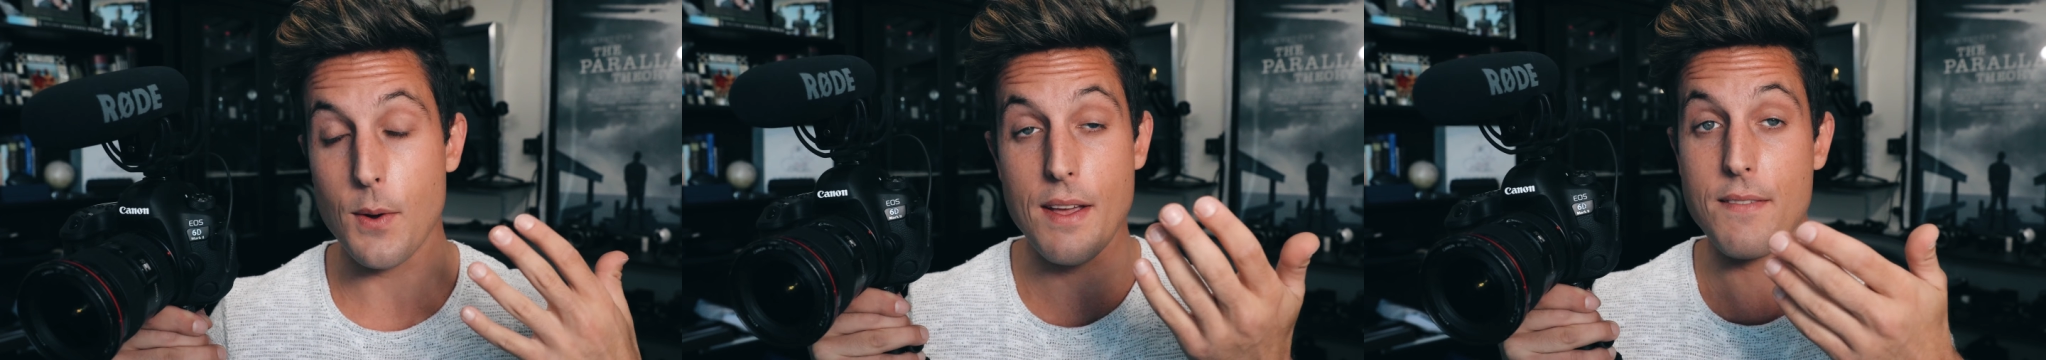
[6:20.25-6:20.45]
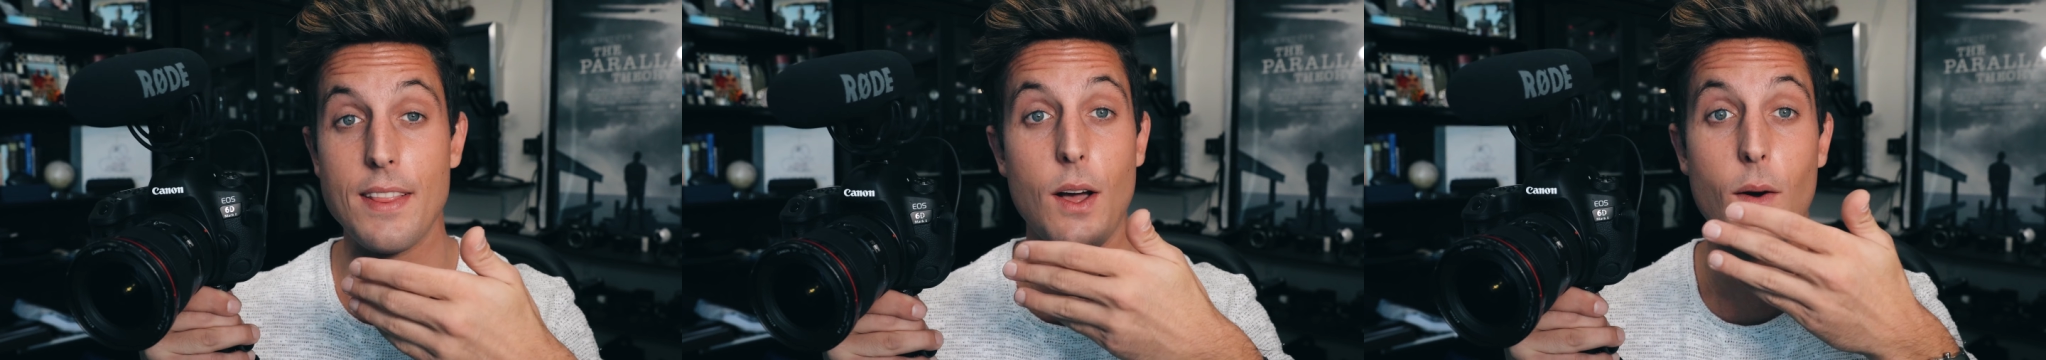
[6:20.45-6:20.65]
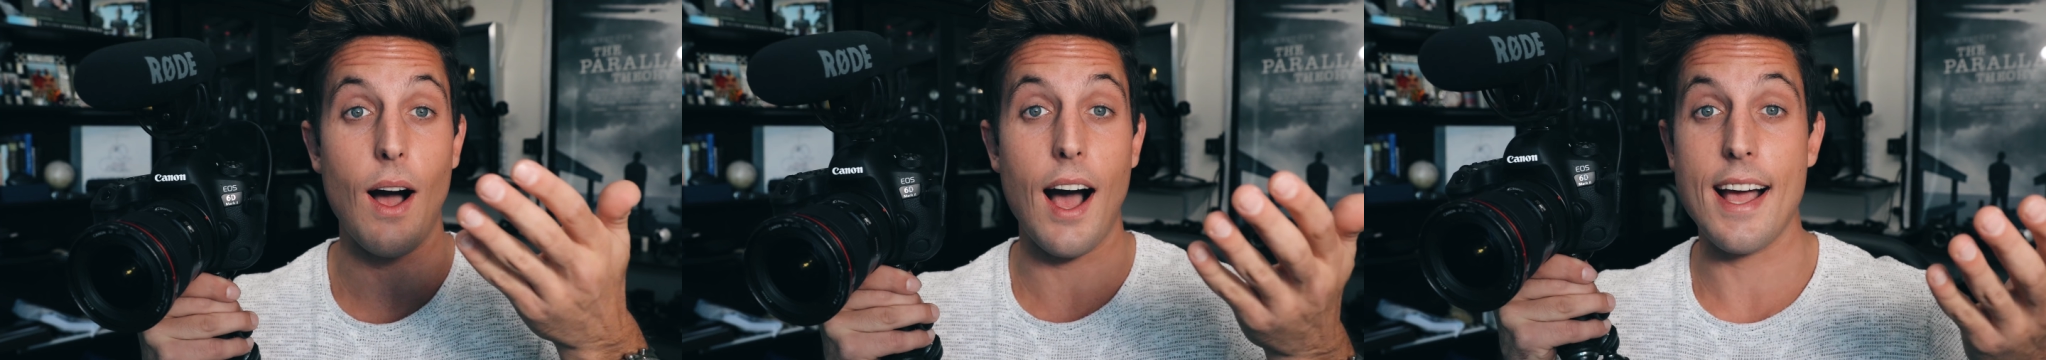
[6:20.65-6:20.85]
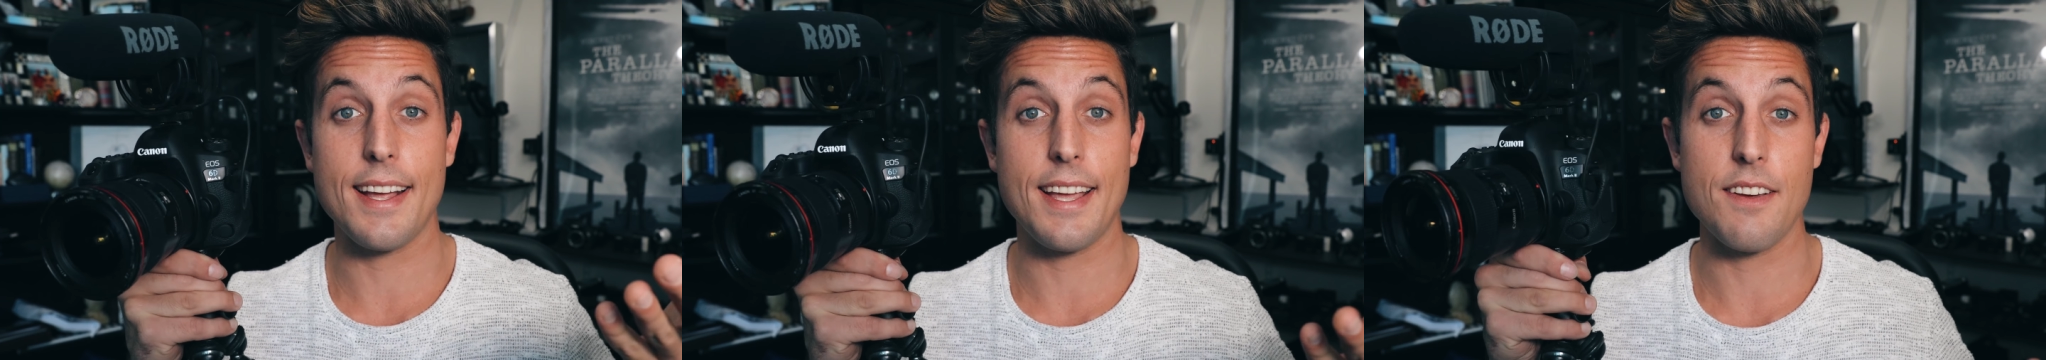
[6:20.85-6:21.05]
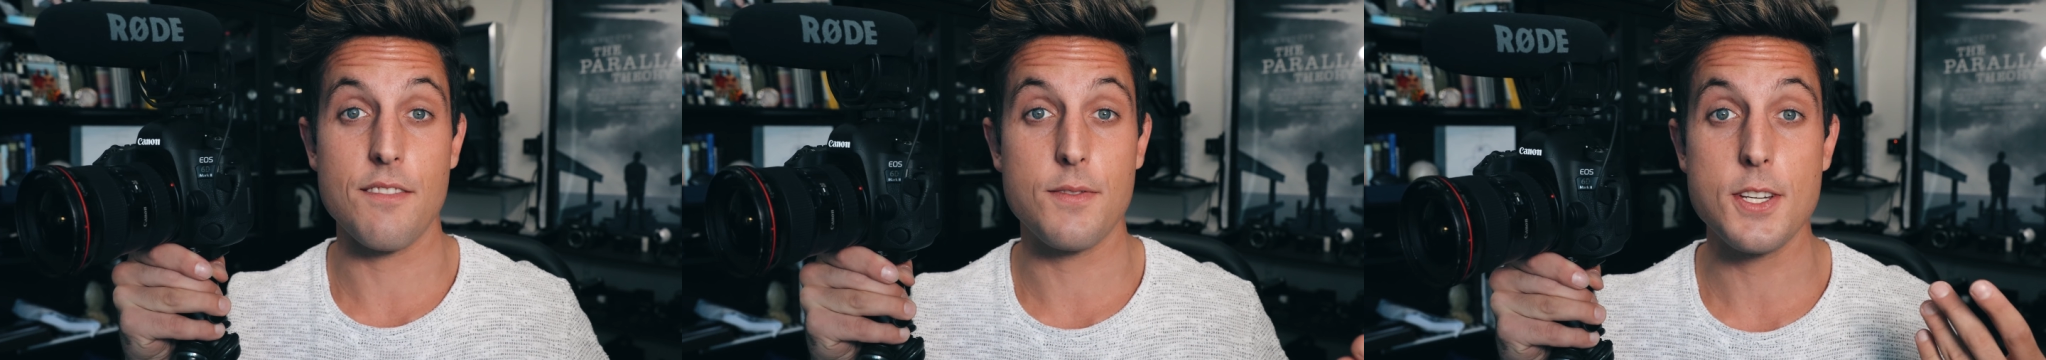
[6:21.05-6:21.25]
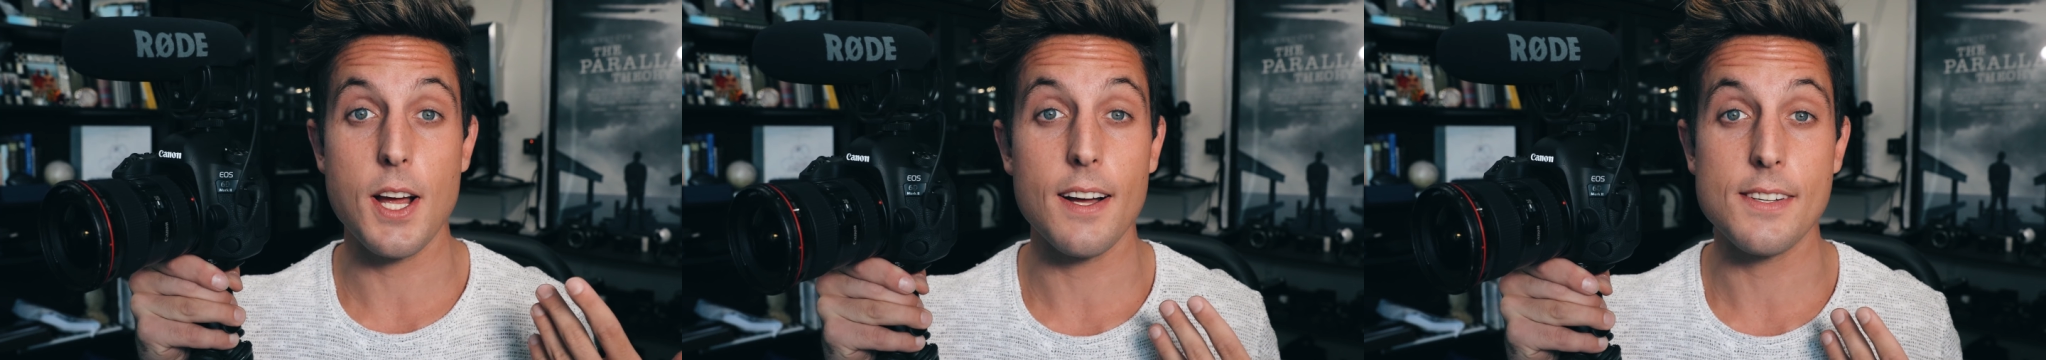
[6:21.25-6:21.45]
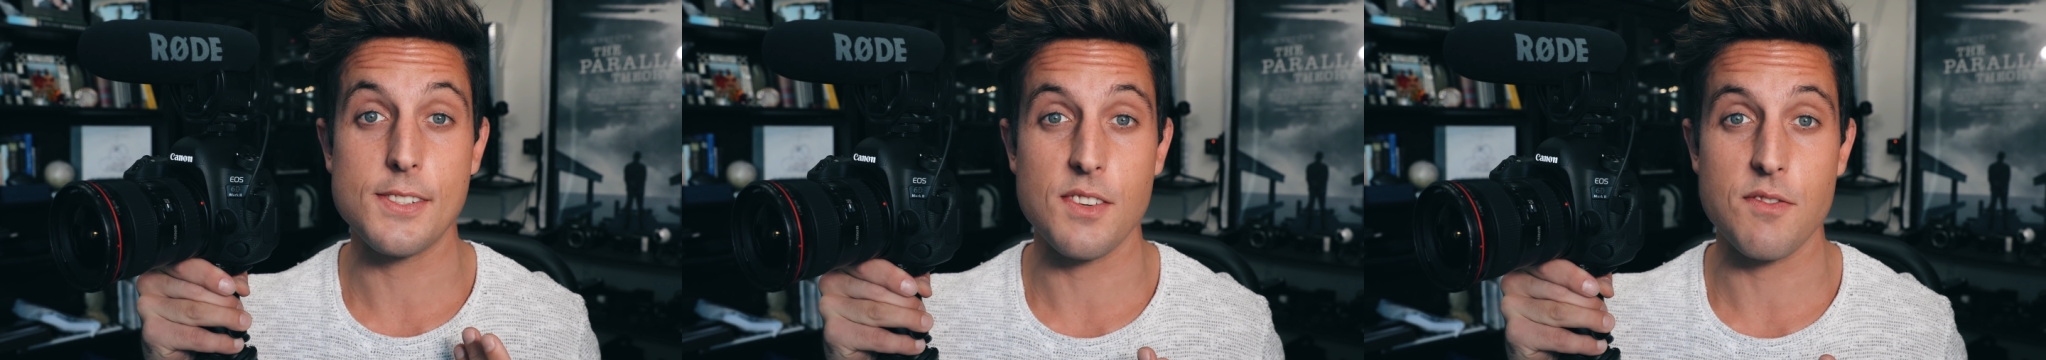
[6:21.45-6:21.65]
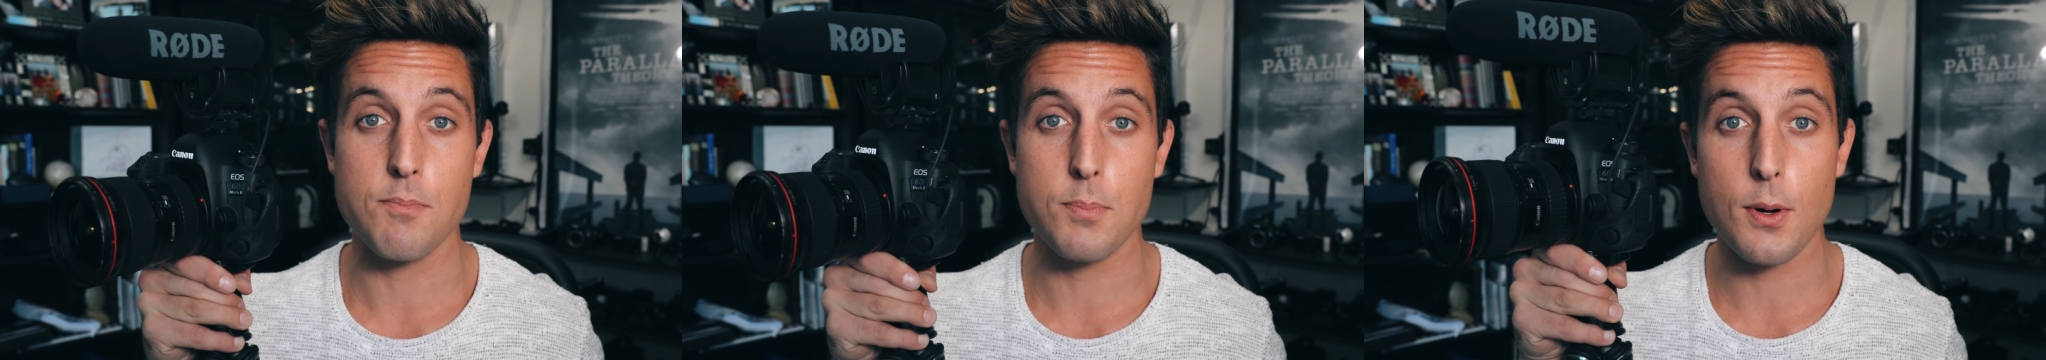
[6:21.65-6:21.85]
So even though I give
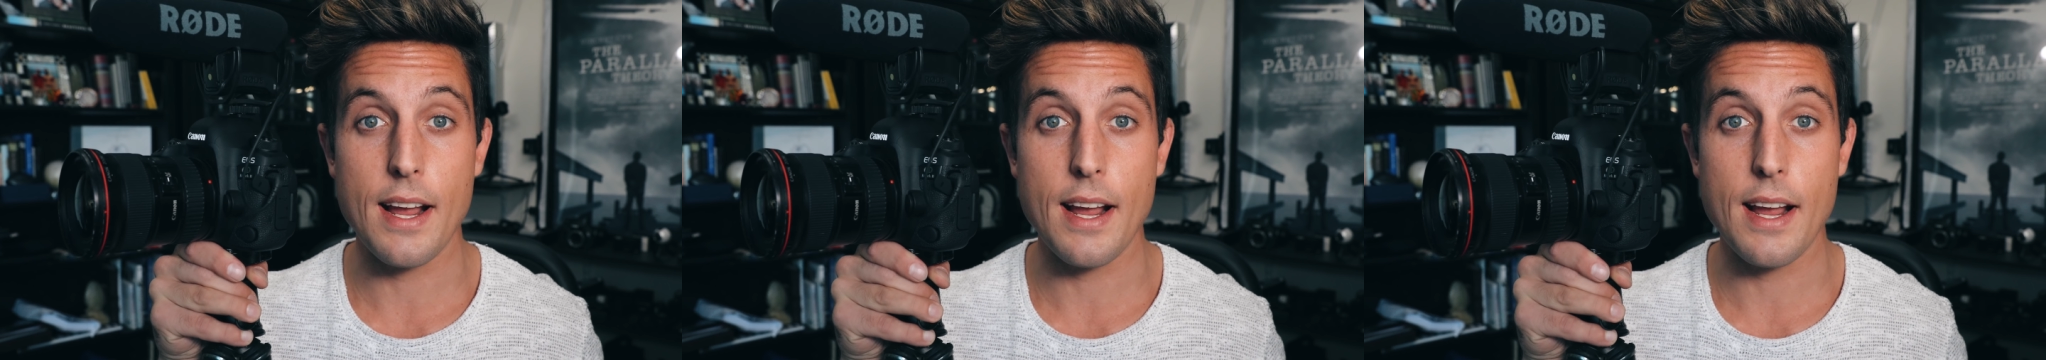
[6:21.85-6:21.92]
tons of